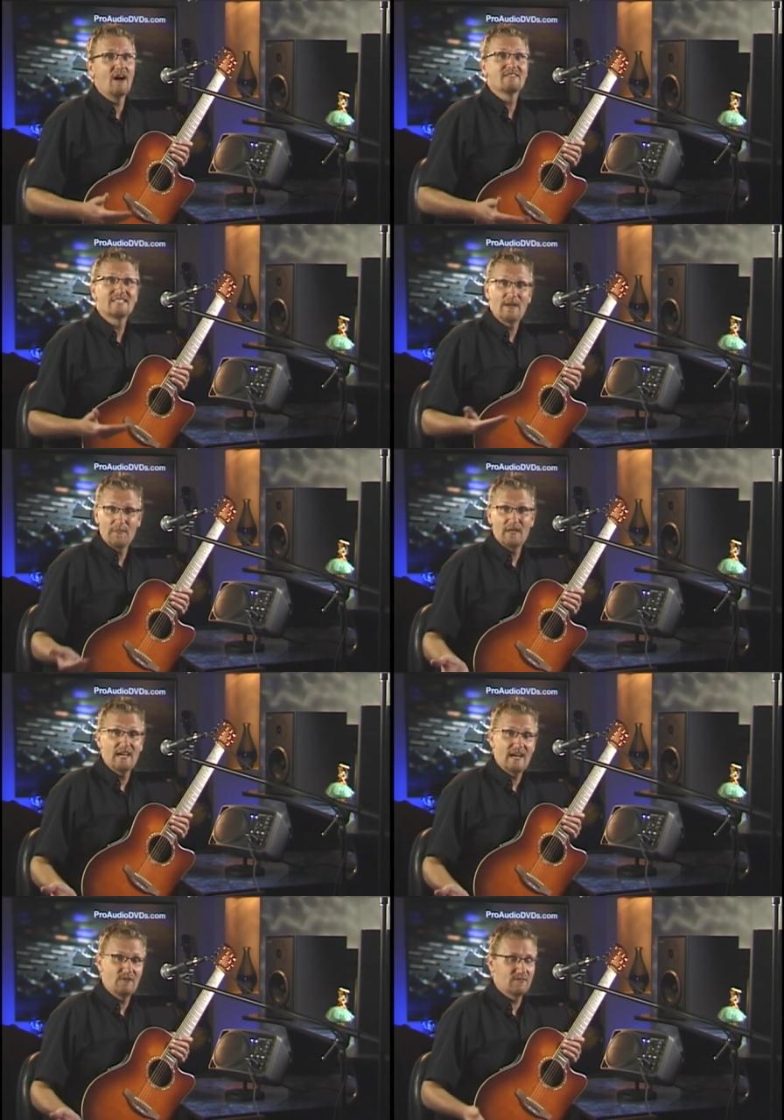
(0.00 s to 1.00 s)
I'll say
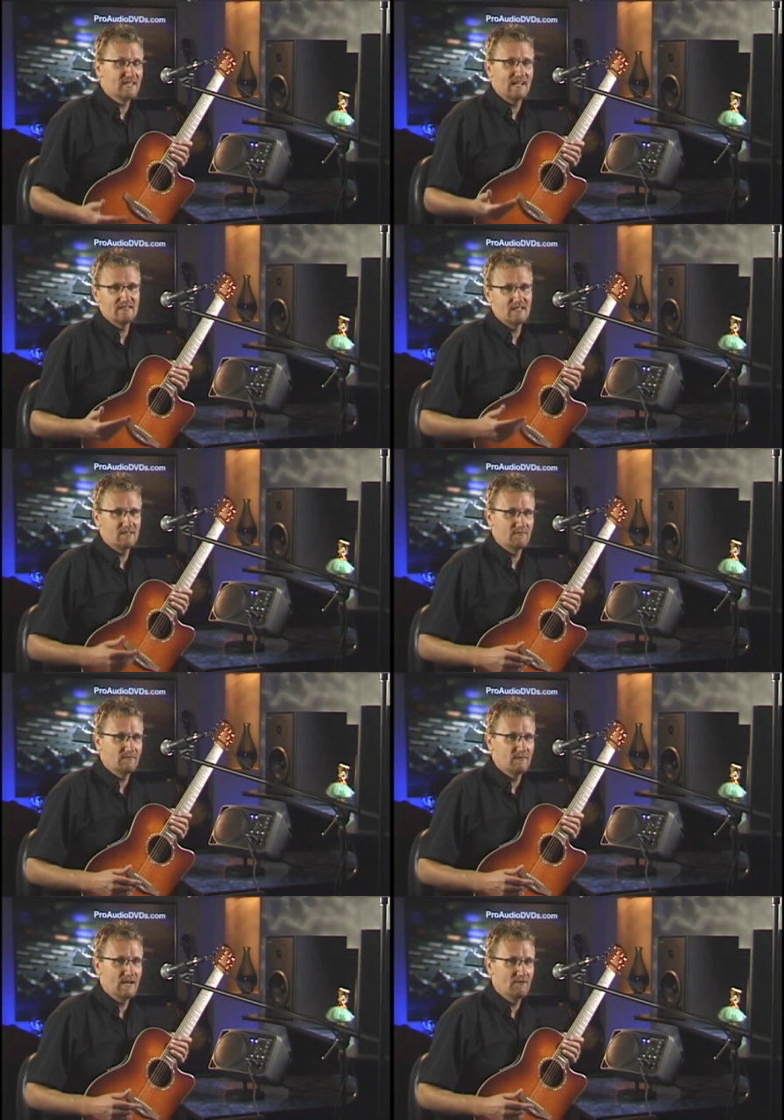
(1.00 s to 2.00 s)
PA or sound system
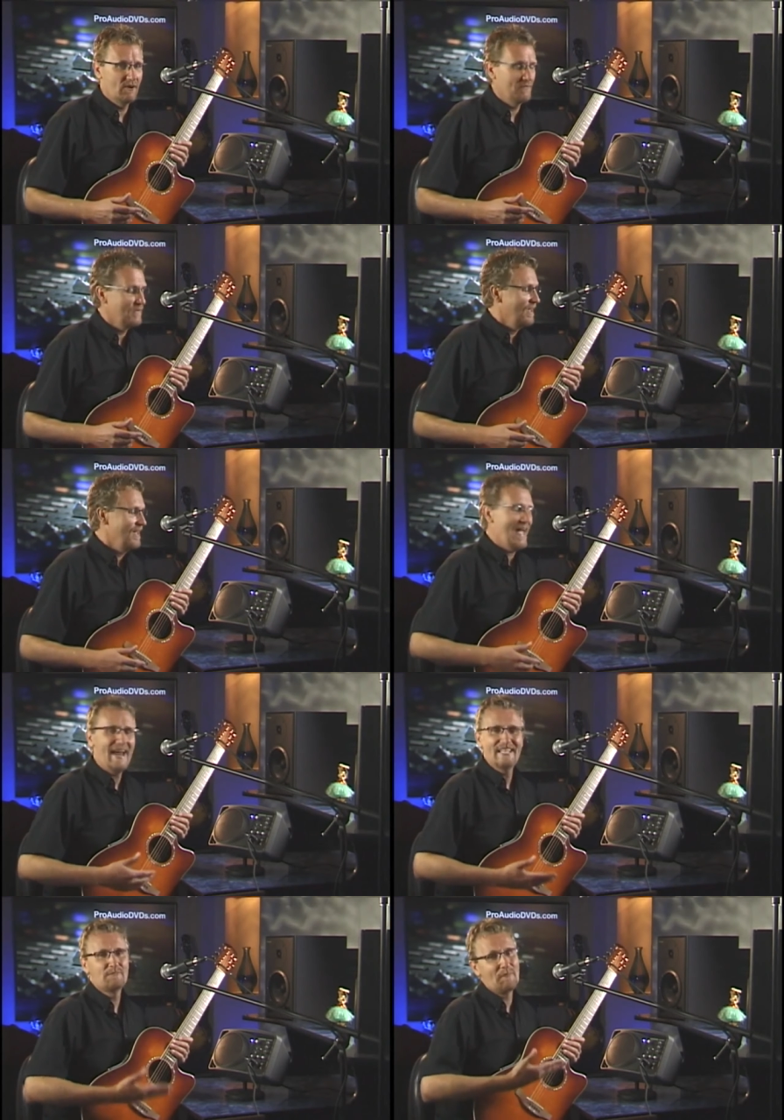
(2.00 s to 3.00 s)
from now on.
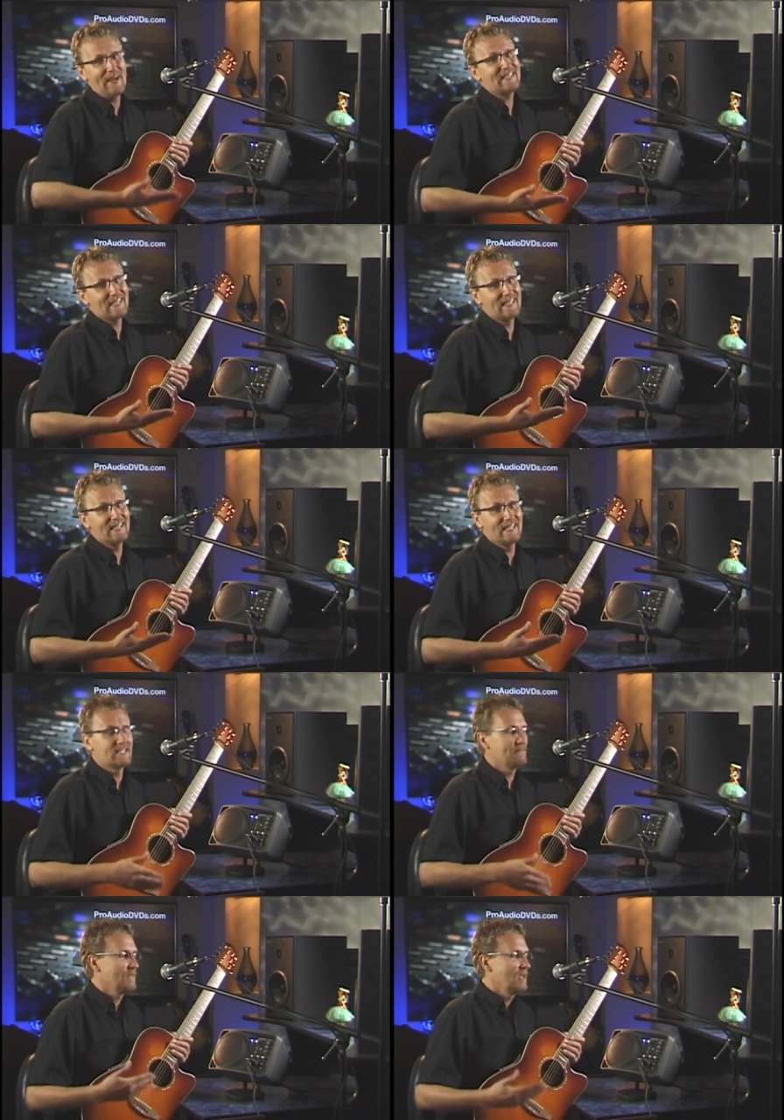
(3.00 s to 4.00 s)
And it's basically
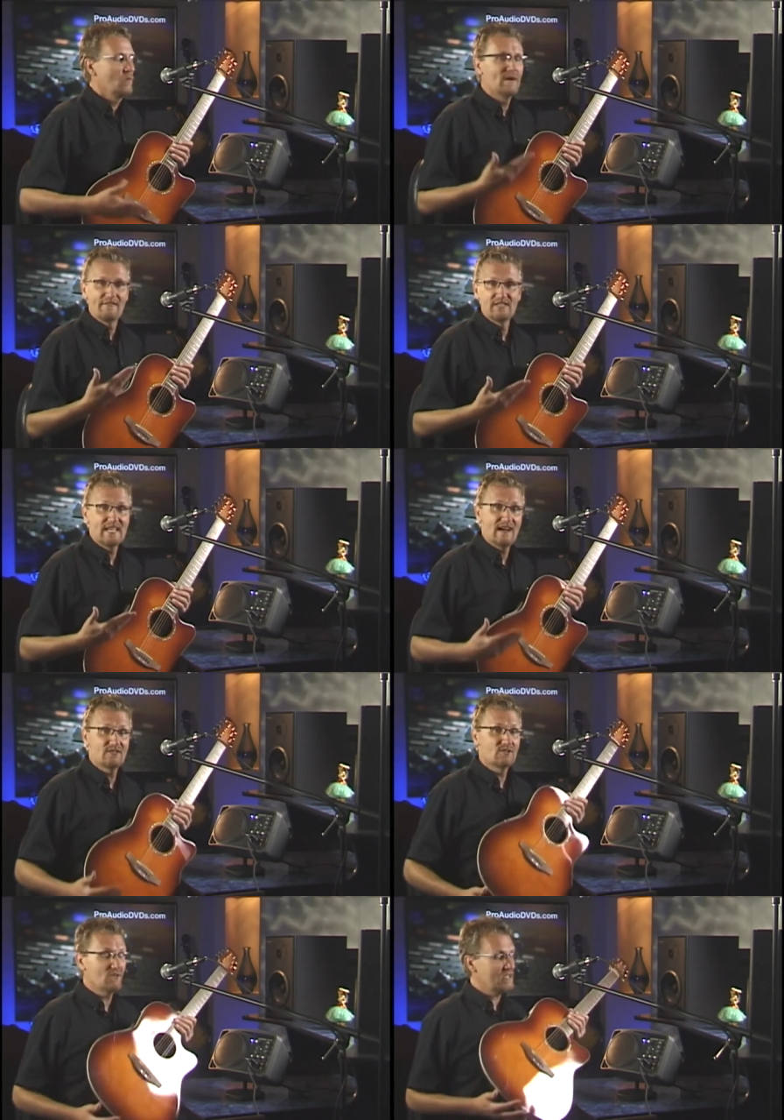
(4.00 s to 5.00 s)
this. We have
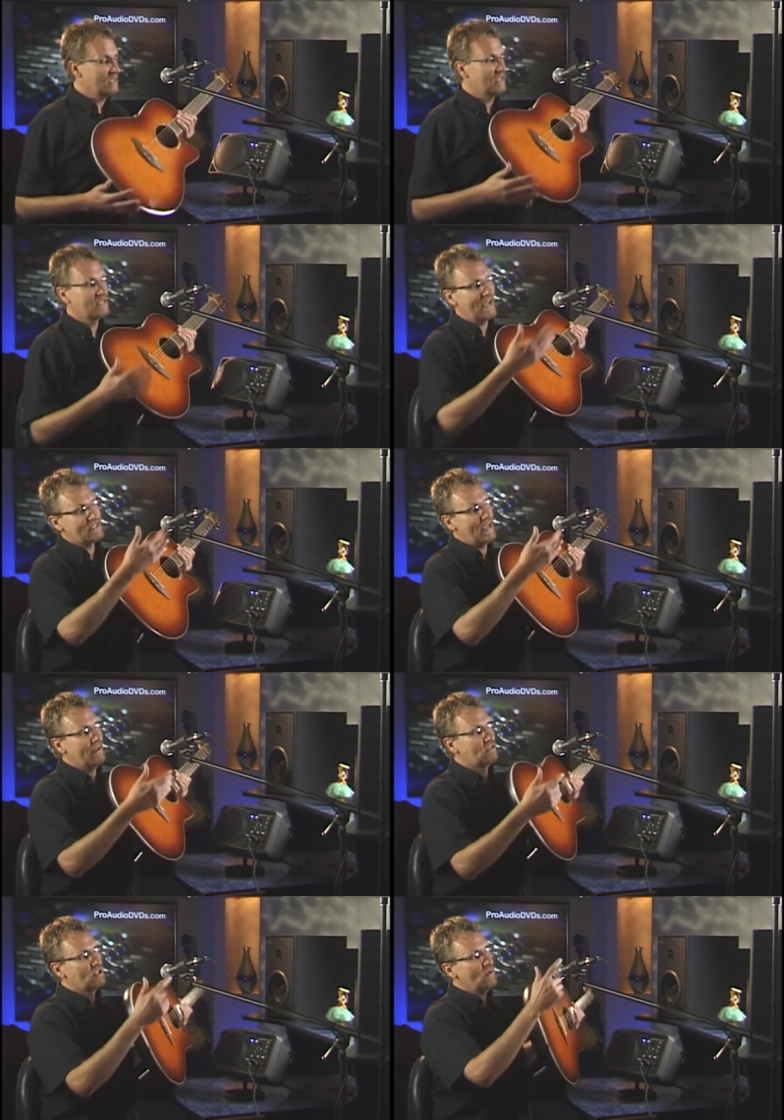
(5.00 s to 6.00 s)
sound source. In this case, I
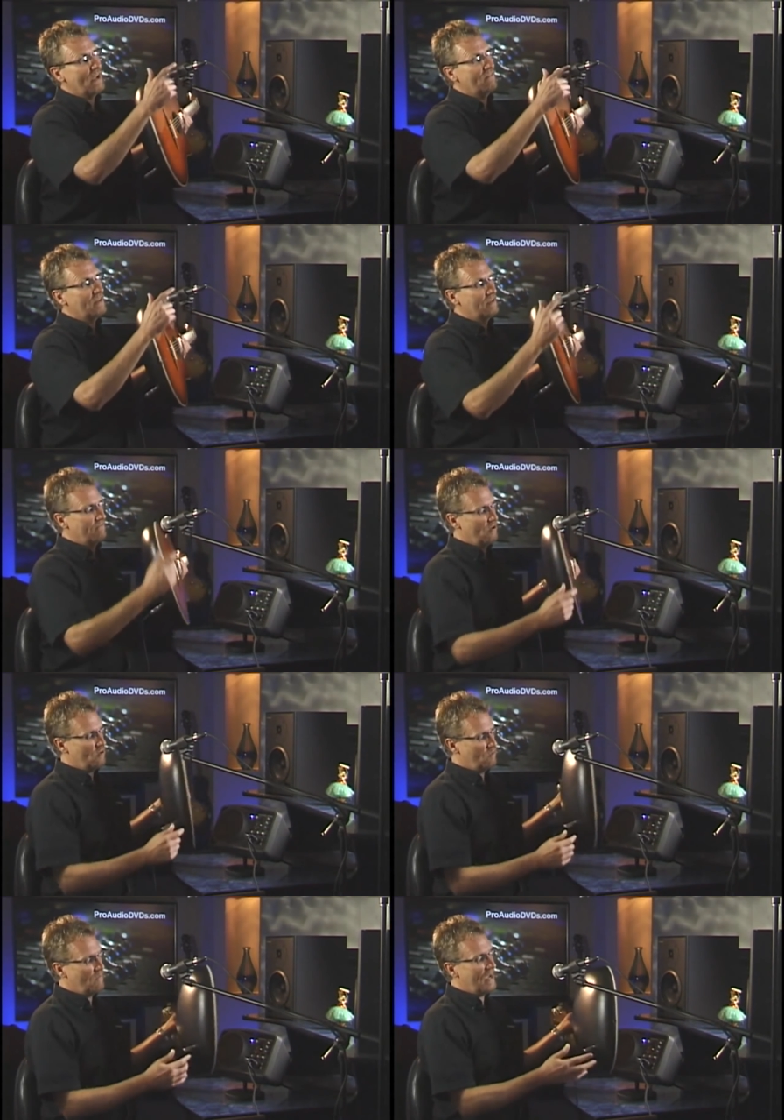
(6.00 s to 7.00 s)
have two. I have a
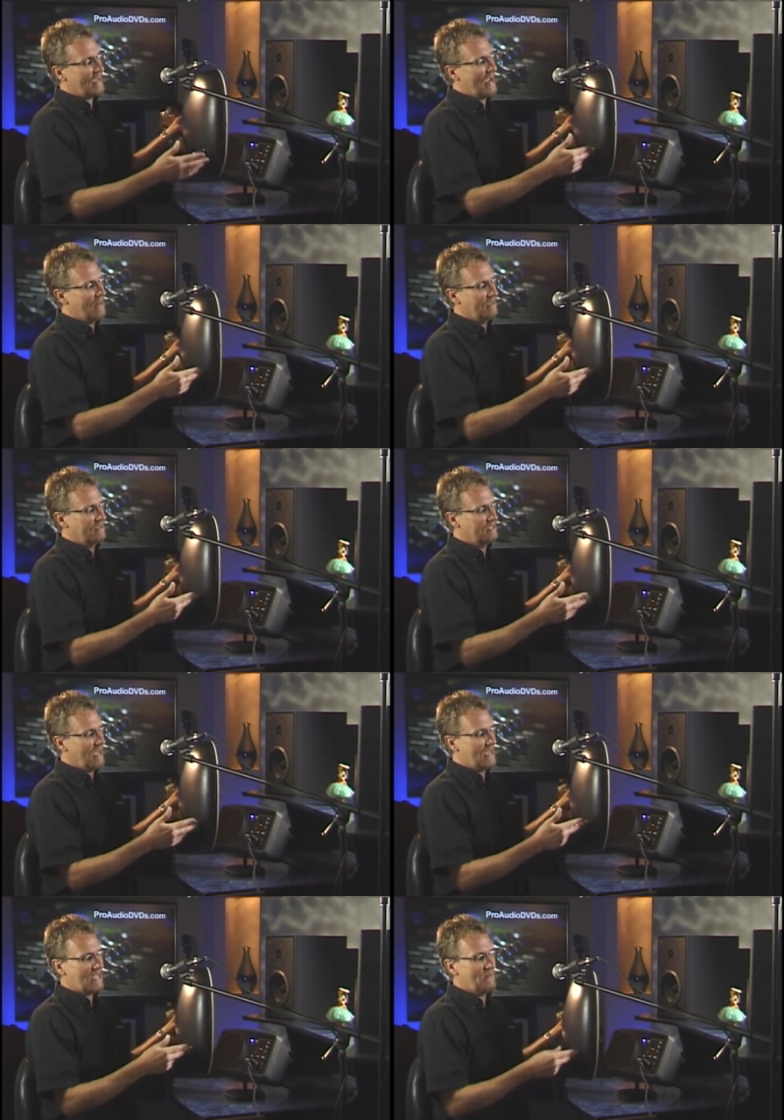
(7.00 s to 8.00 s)
vocal mic and a
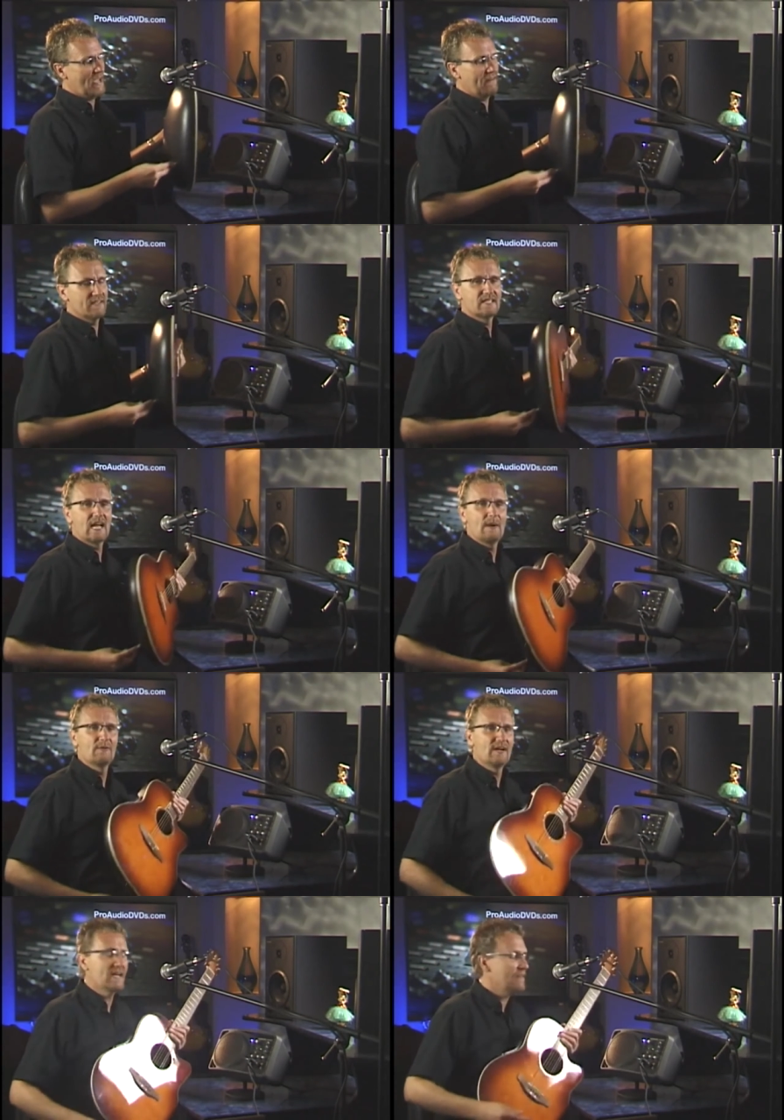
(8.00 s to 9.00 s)
guitar coming out of this
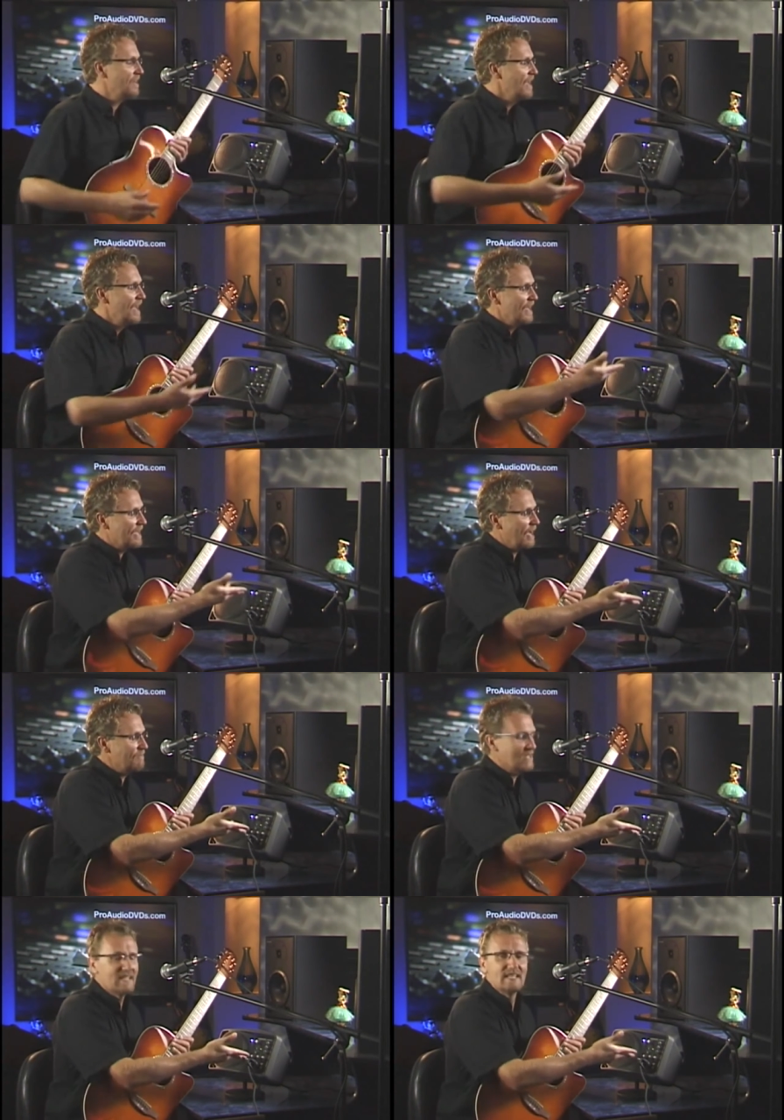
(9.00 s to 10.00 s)
cable here.
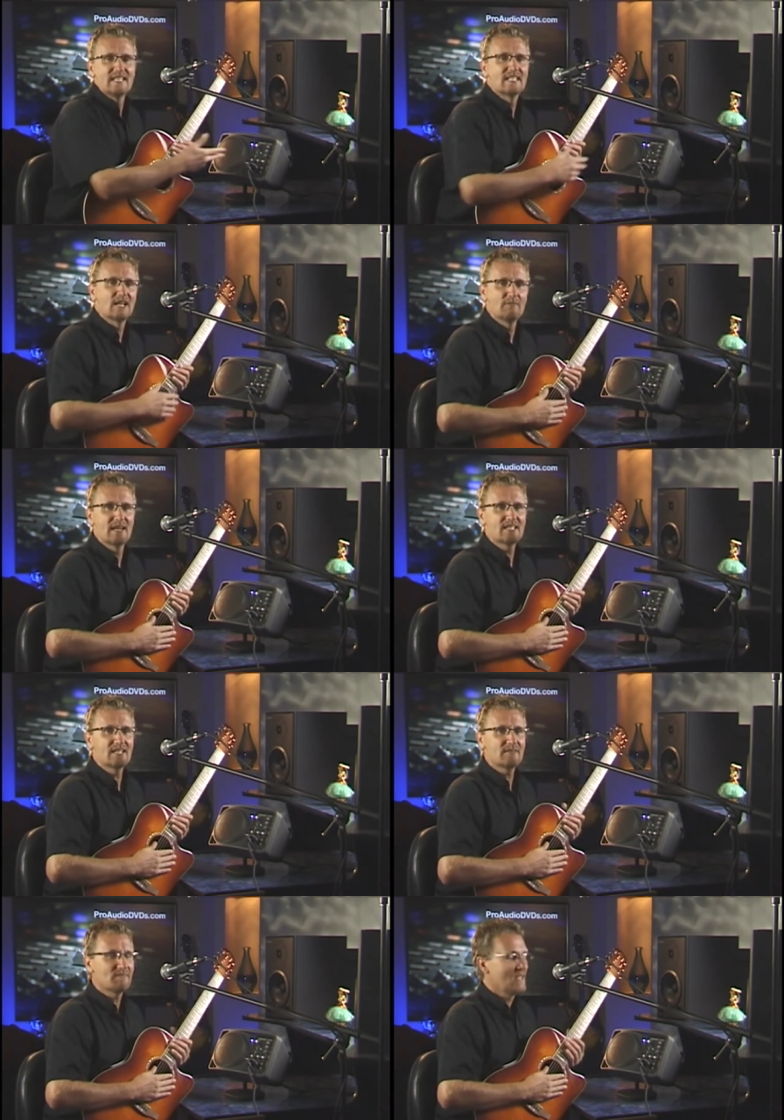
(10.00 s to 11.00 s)
Comes into this little
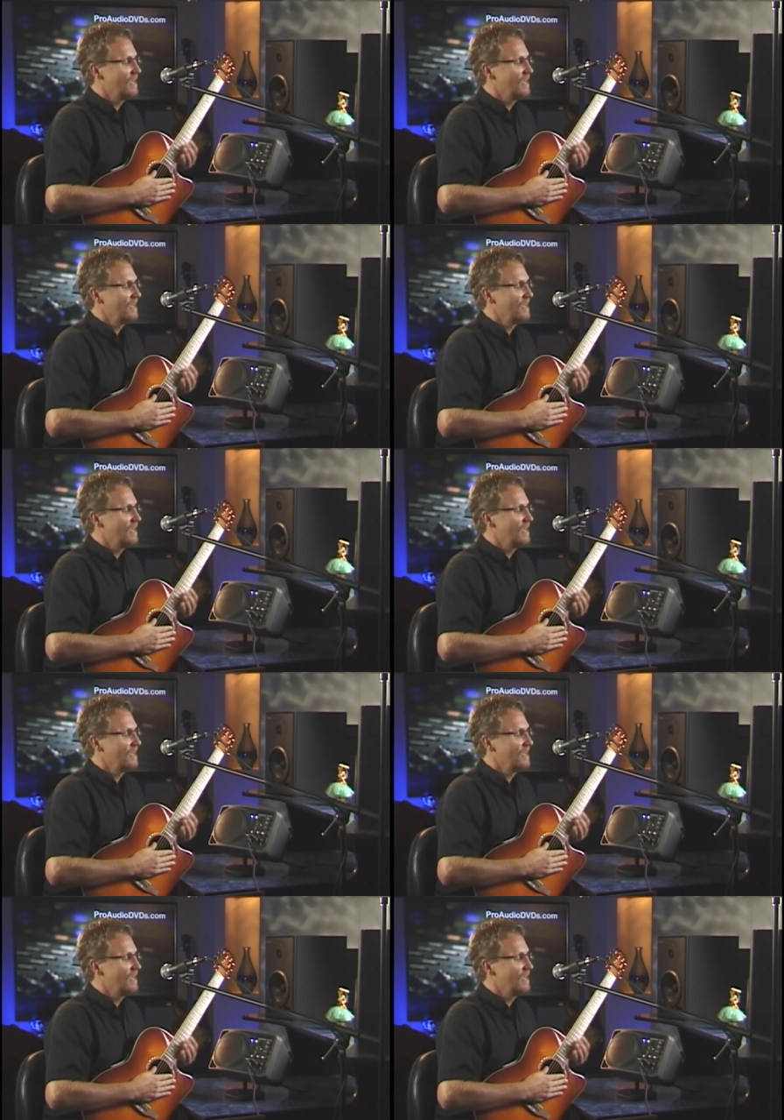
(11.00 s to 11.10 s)
mixer.